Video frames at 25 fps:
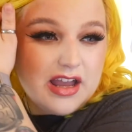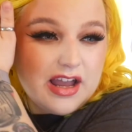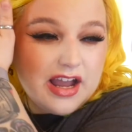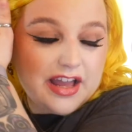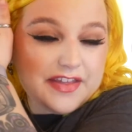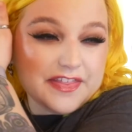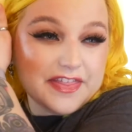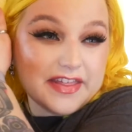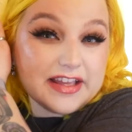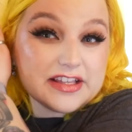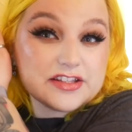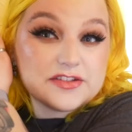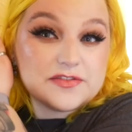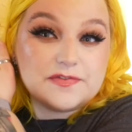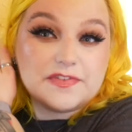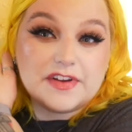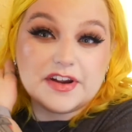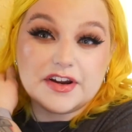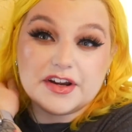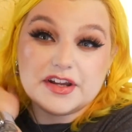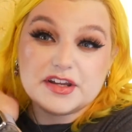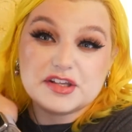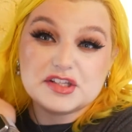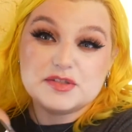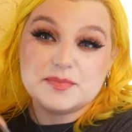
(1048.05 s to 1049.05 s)
I think it's
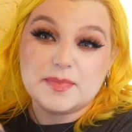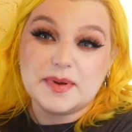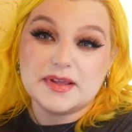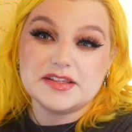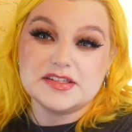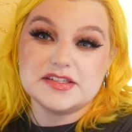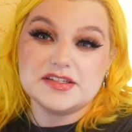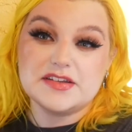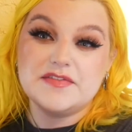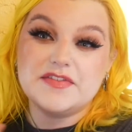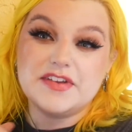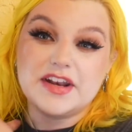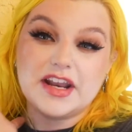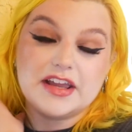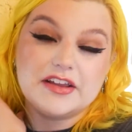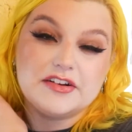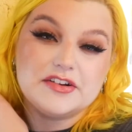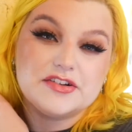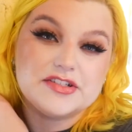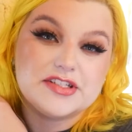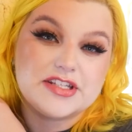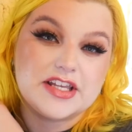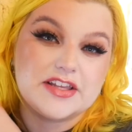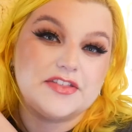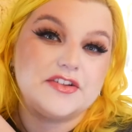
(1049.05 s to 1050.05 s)
very expensive, and I
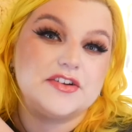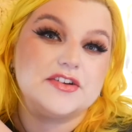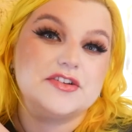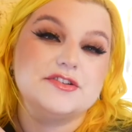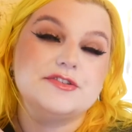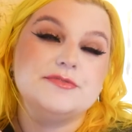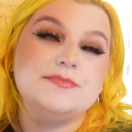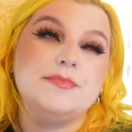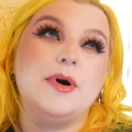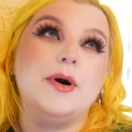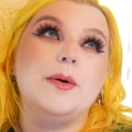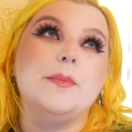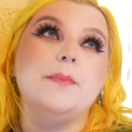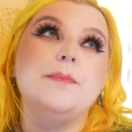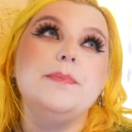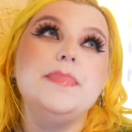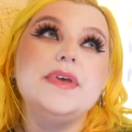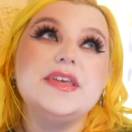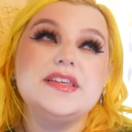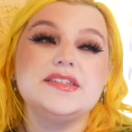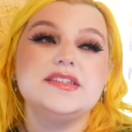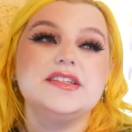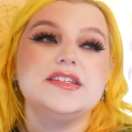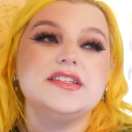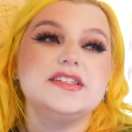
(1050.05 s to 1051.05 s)
understand they're a small
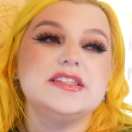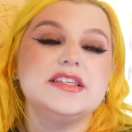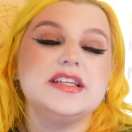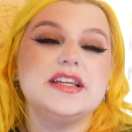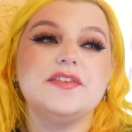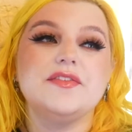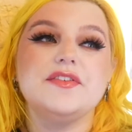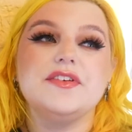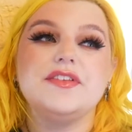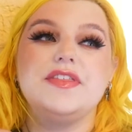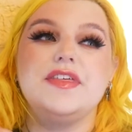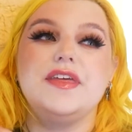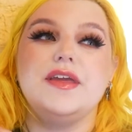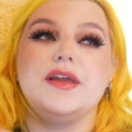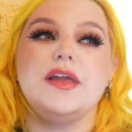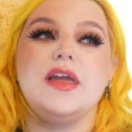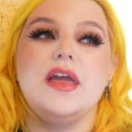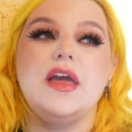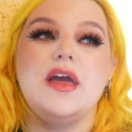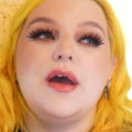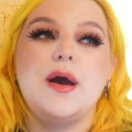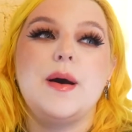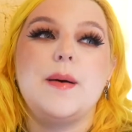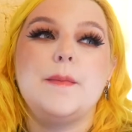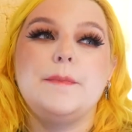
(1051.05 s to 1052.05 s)
business and everything,
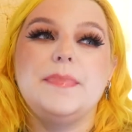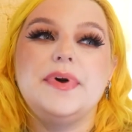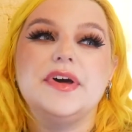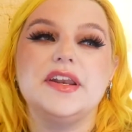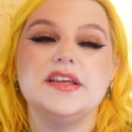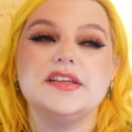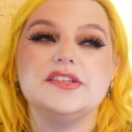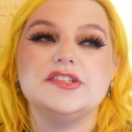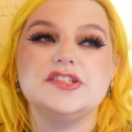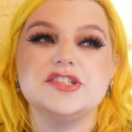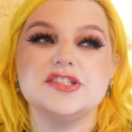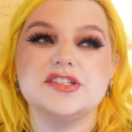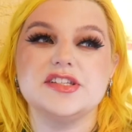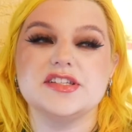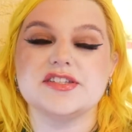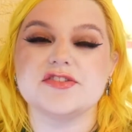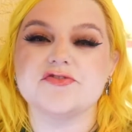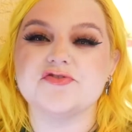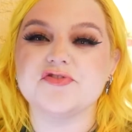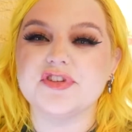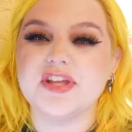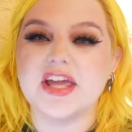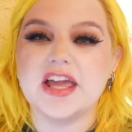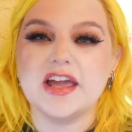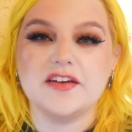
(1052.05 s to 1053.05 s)
but it just doesn't
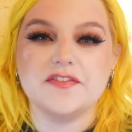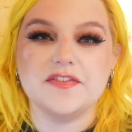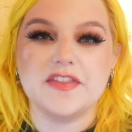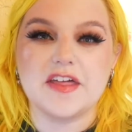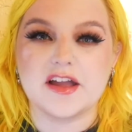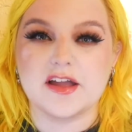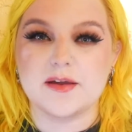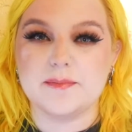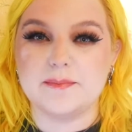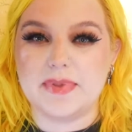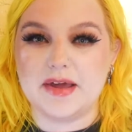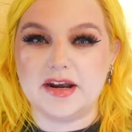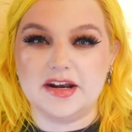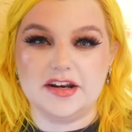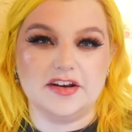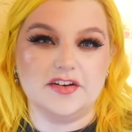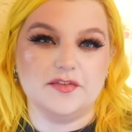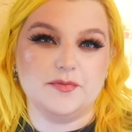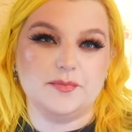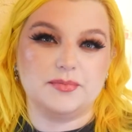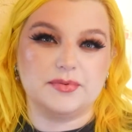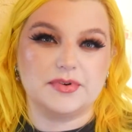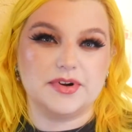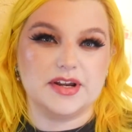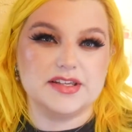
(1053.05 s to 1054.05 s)
really have that
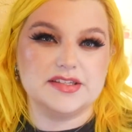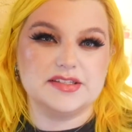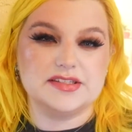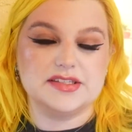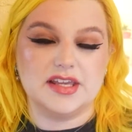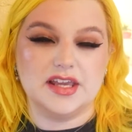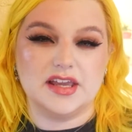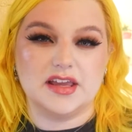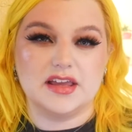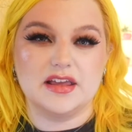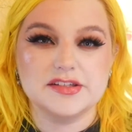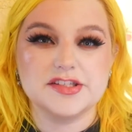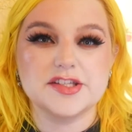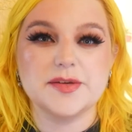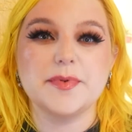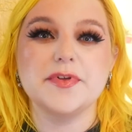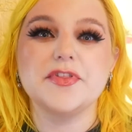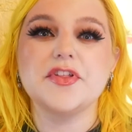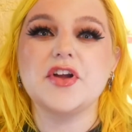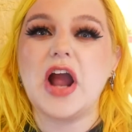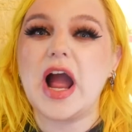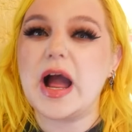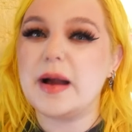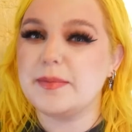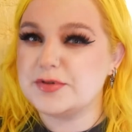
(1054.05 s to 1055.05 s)
competitive pricing some
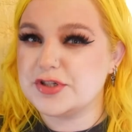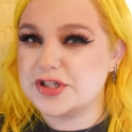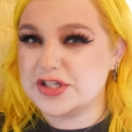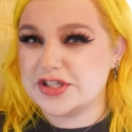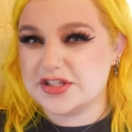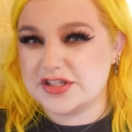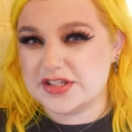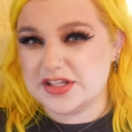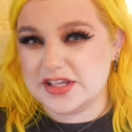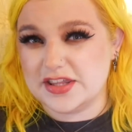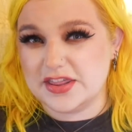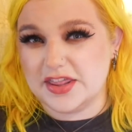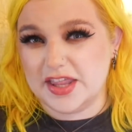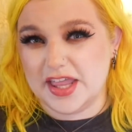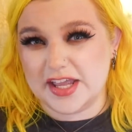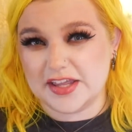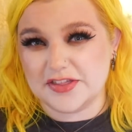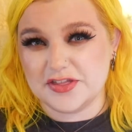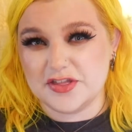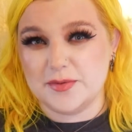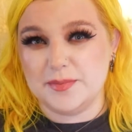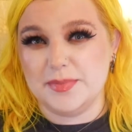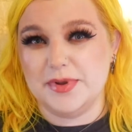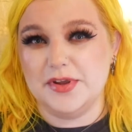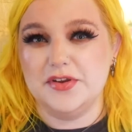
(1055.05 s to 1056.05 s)
other options in like
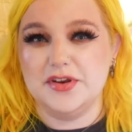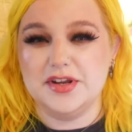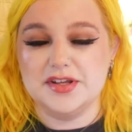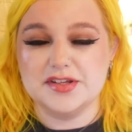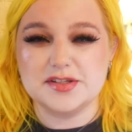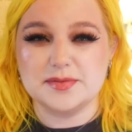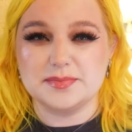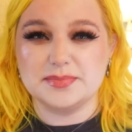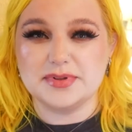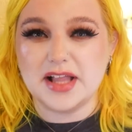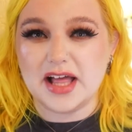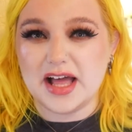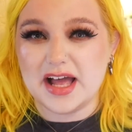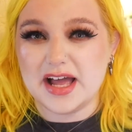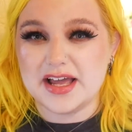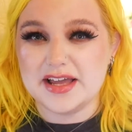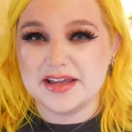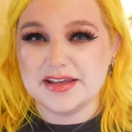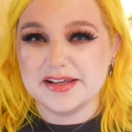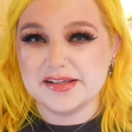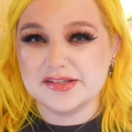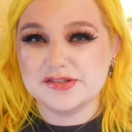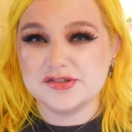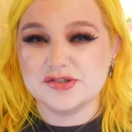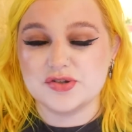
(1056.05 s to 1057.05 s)
the beauty
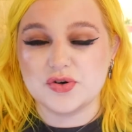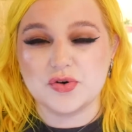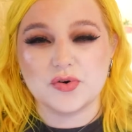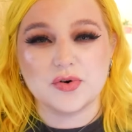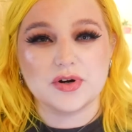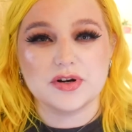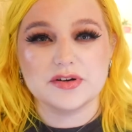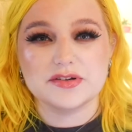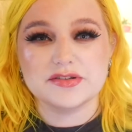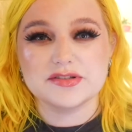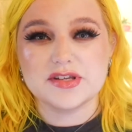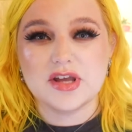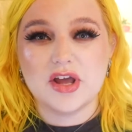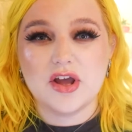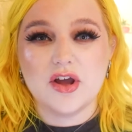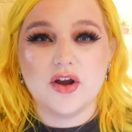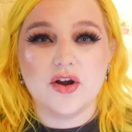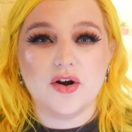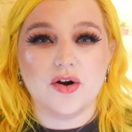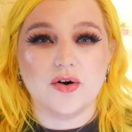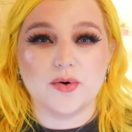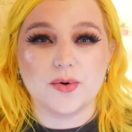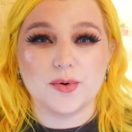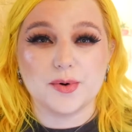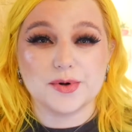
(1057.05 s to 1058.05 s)
supply stores
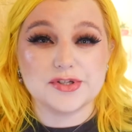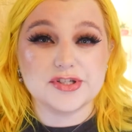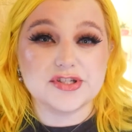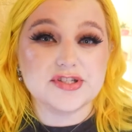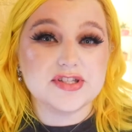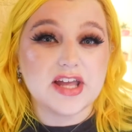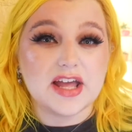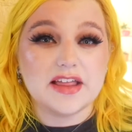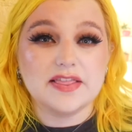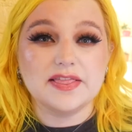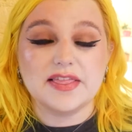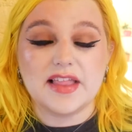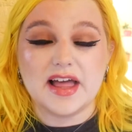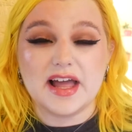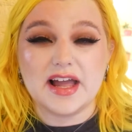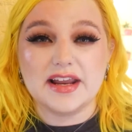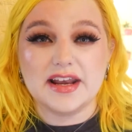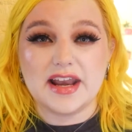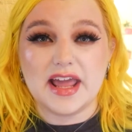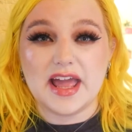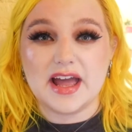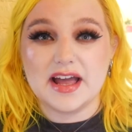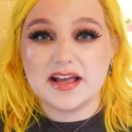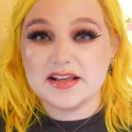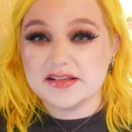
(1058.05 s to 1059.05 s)
or just online
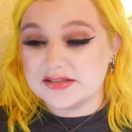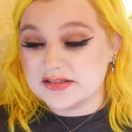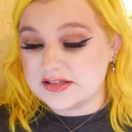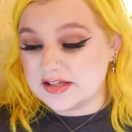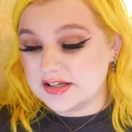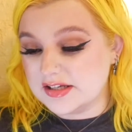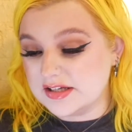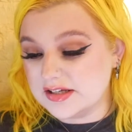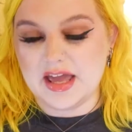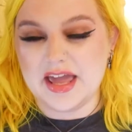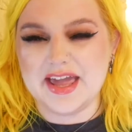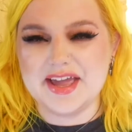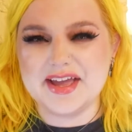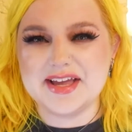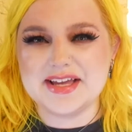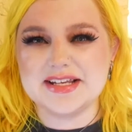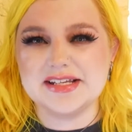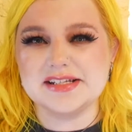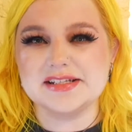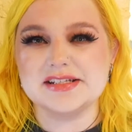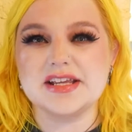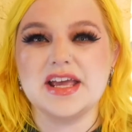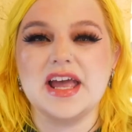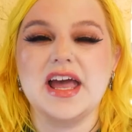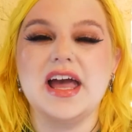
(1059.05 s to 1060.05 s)
has.
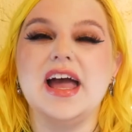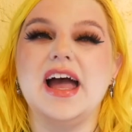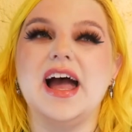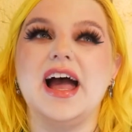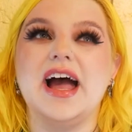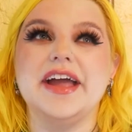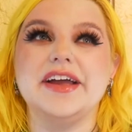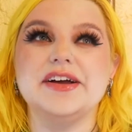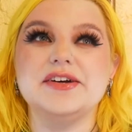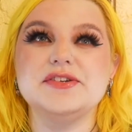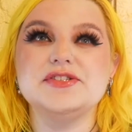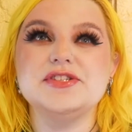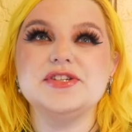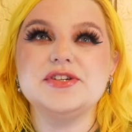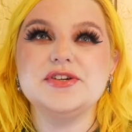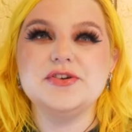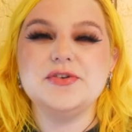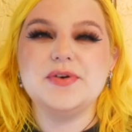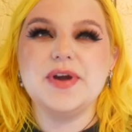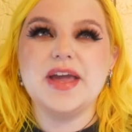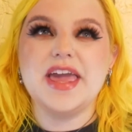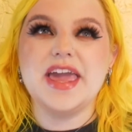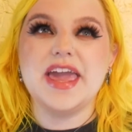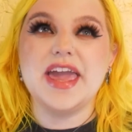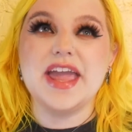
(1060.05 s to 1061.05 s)
And I also
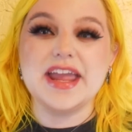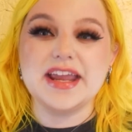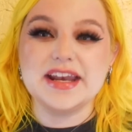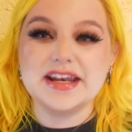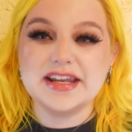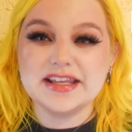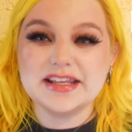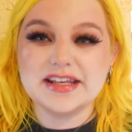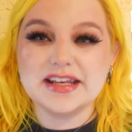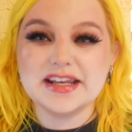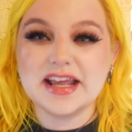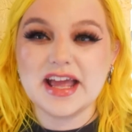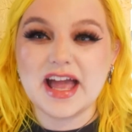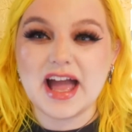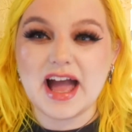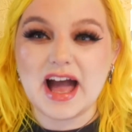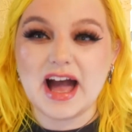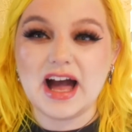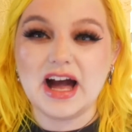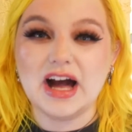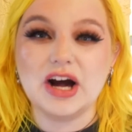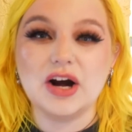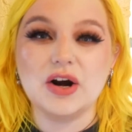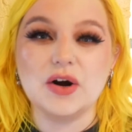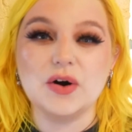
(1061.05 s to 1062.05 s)
hated
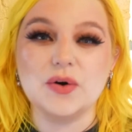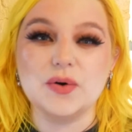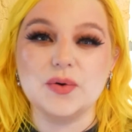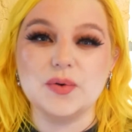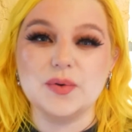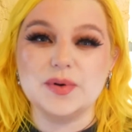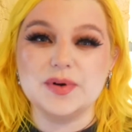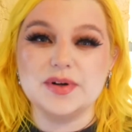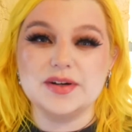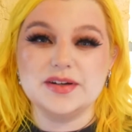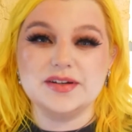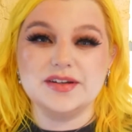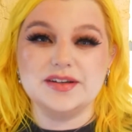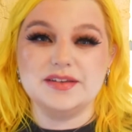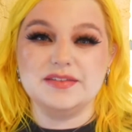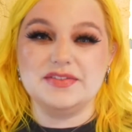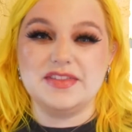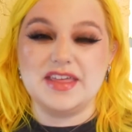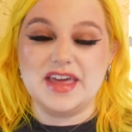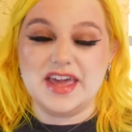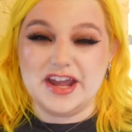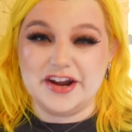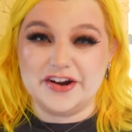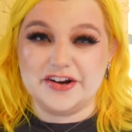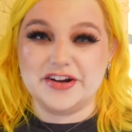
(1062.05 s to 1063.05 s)
how the
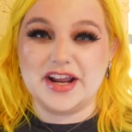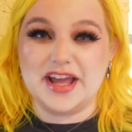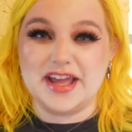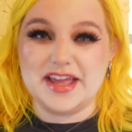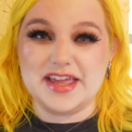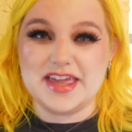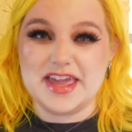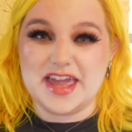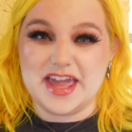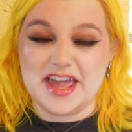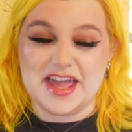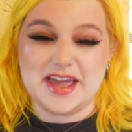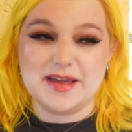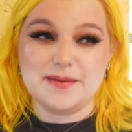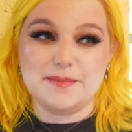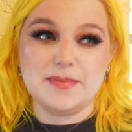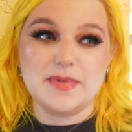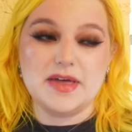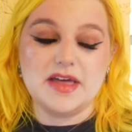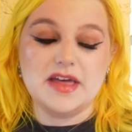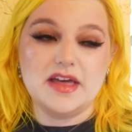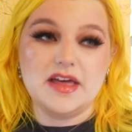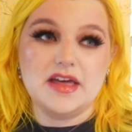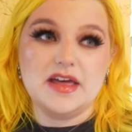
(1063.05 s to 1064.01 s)
hair dye came.